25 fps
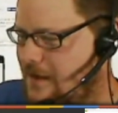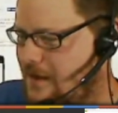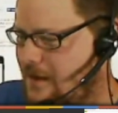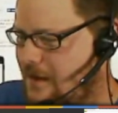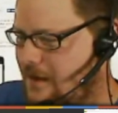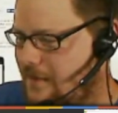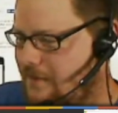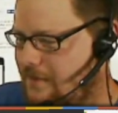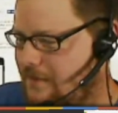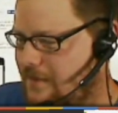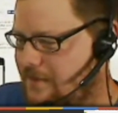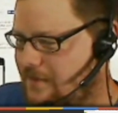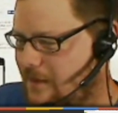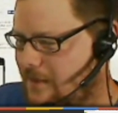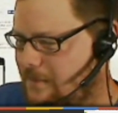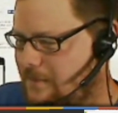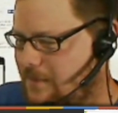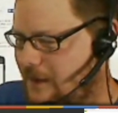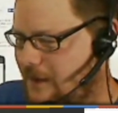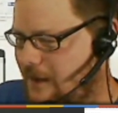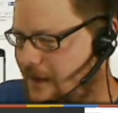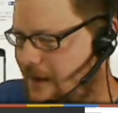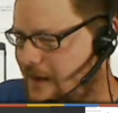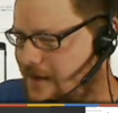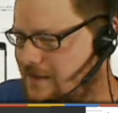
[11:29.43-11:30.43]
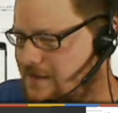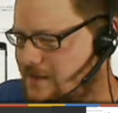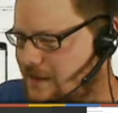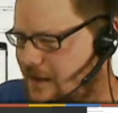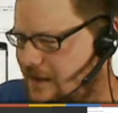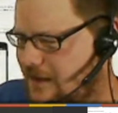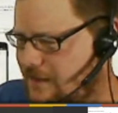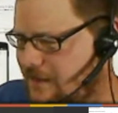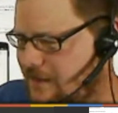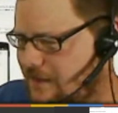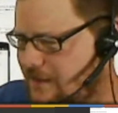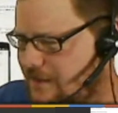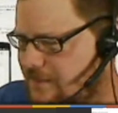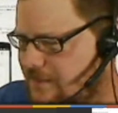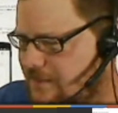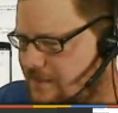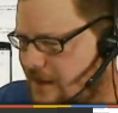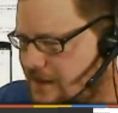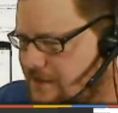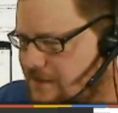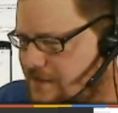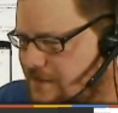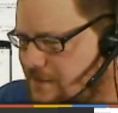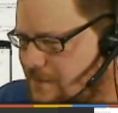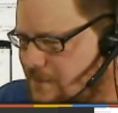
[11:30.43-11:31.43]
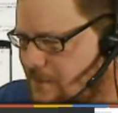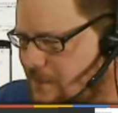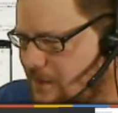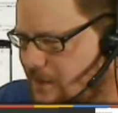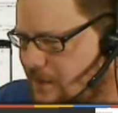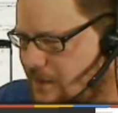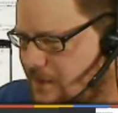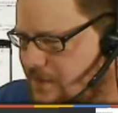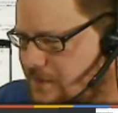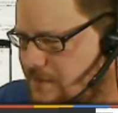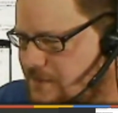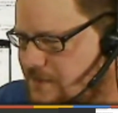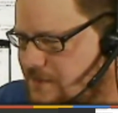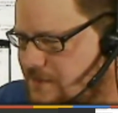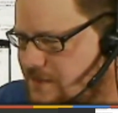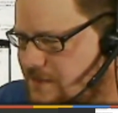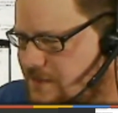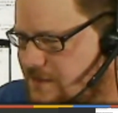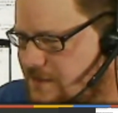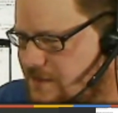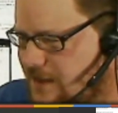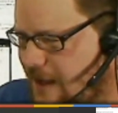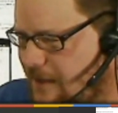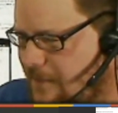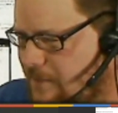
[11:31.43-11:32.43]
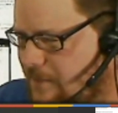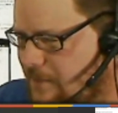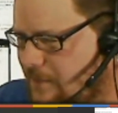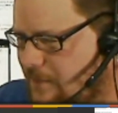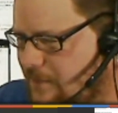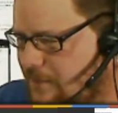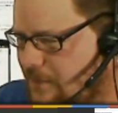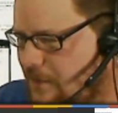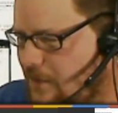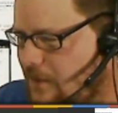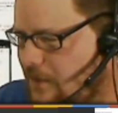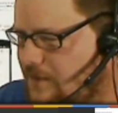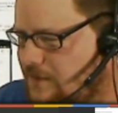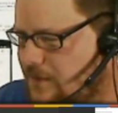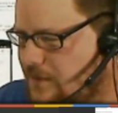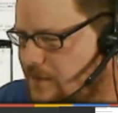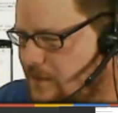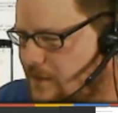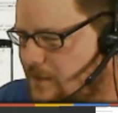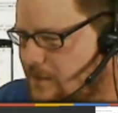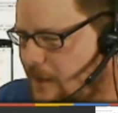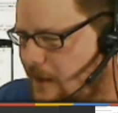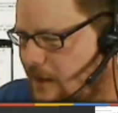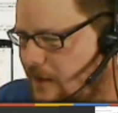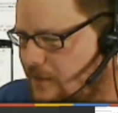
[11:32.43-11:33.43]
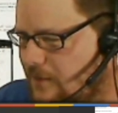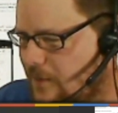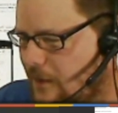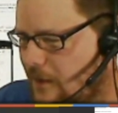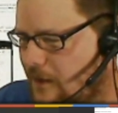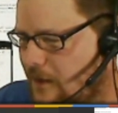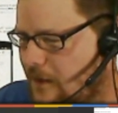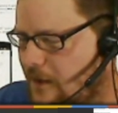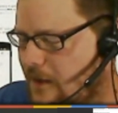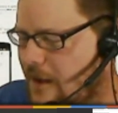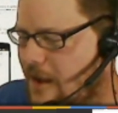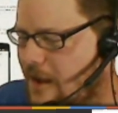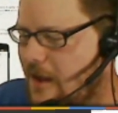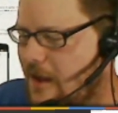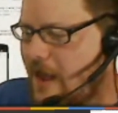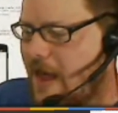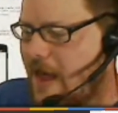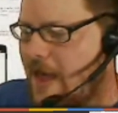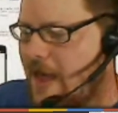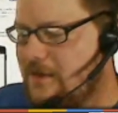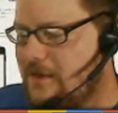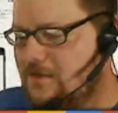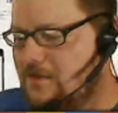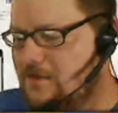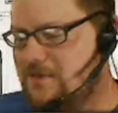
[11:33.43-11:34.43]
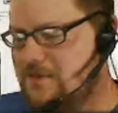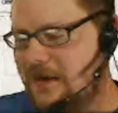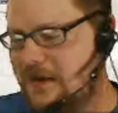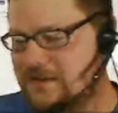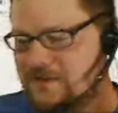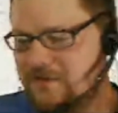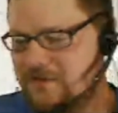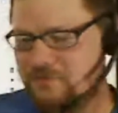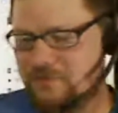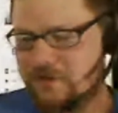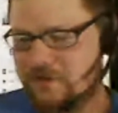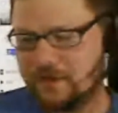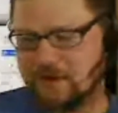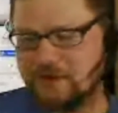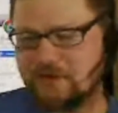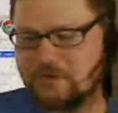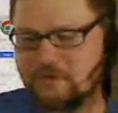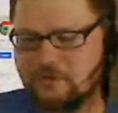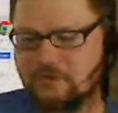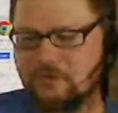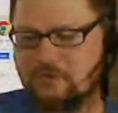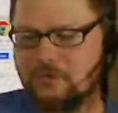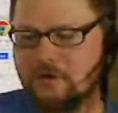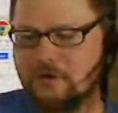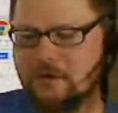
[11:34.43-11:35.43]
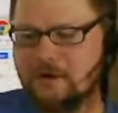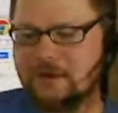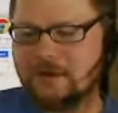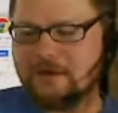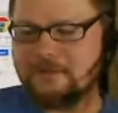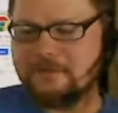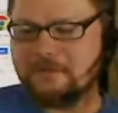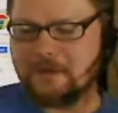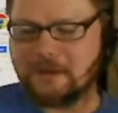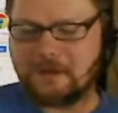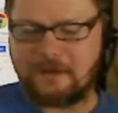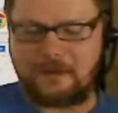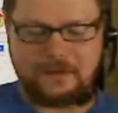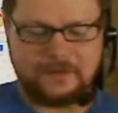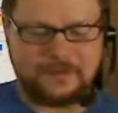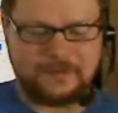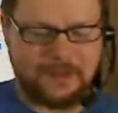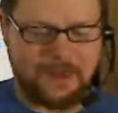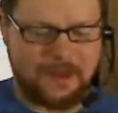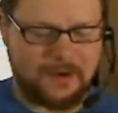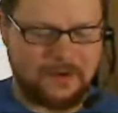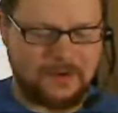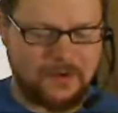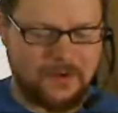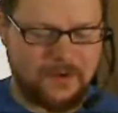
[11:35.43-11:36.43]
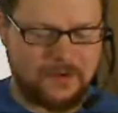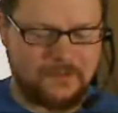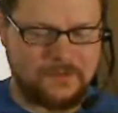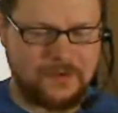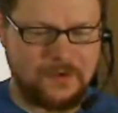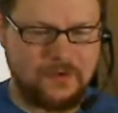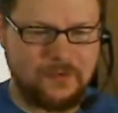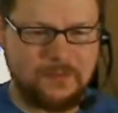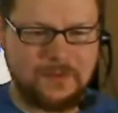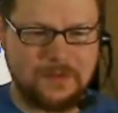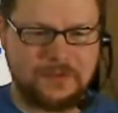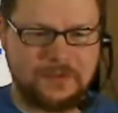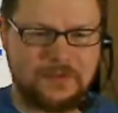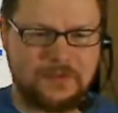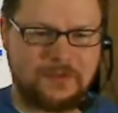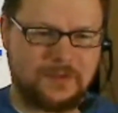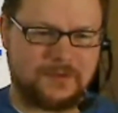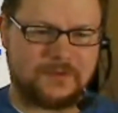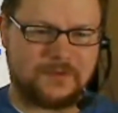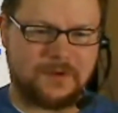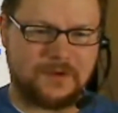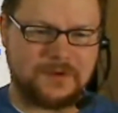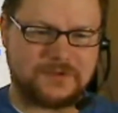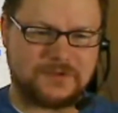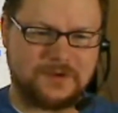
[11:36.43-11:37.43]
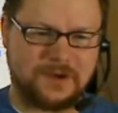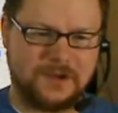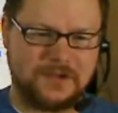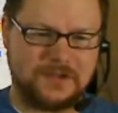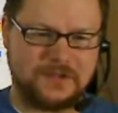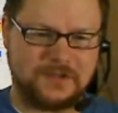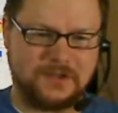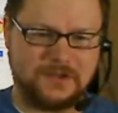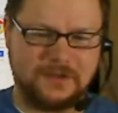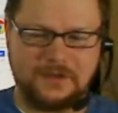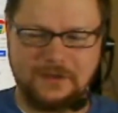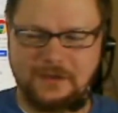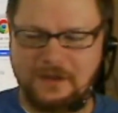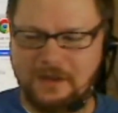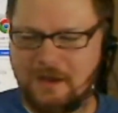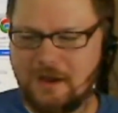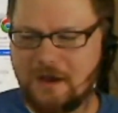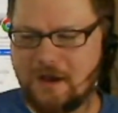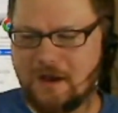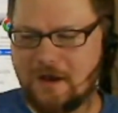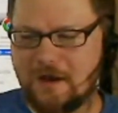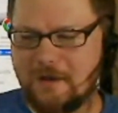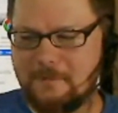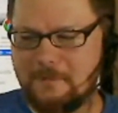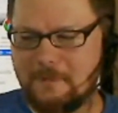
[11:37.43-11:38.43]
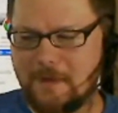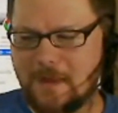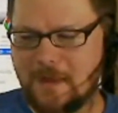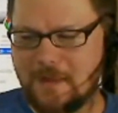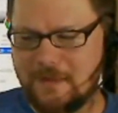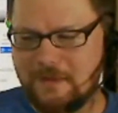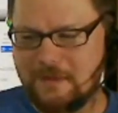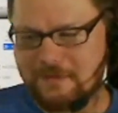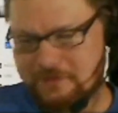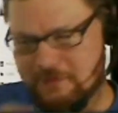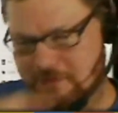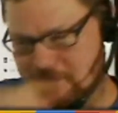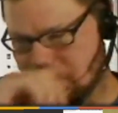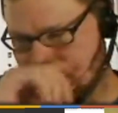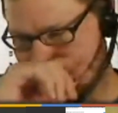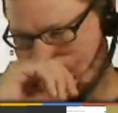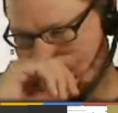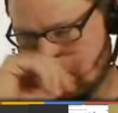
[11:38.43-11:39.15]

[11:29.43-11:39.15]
of this update, and actually I think this is actually on stable. No, it's still in beta as well. And this was actually really cool because I don't know if you've been through this frustration. And this,